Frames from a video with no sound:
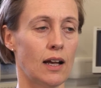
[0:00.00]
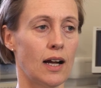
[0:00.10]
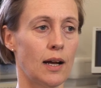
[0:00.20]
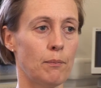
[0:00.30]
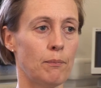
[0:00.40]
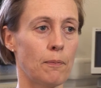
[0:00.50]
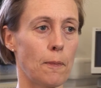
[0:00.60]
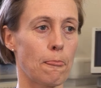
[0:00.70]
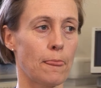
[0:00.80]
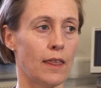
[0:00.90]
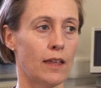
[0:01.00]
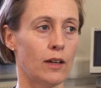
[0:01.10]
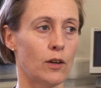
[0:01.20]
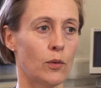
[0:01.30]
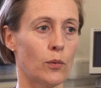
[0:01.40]
I
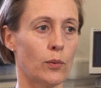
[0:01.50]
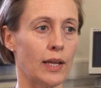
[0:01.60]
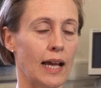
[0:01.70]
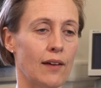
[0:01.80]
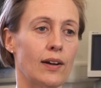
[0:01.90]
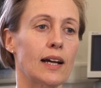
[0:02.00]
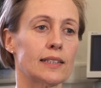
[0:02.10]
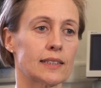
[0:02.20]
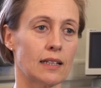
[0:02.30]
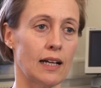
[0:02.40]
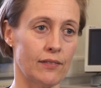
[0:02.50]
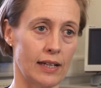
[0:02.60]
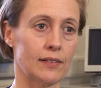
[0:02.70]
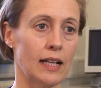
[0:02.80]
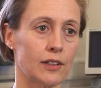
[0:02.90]
have
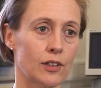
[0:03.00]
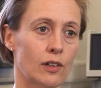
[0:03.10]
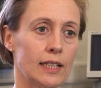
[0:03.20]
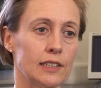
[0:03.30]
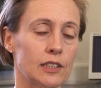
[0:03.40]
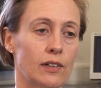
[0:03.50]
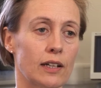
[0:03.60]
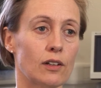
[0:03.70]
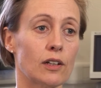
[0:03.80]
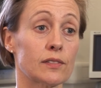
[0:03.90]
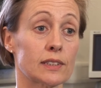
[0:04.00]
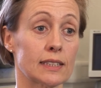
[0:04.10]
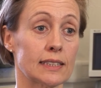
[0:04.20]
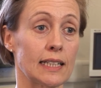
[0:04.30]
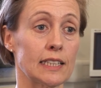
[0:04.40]
had colleagues who've had a lot of
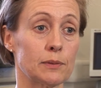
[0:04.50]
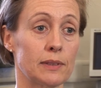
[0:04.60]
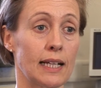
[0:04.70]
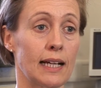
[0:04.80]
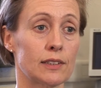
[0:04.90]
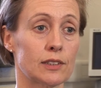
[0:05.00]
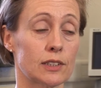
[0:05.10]
success with that,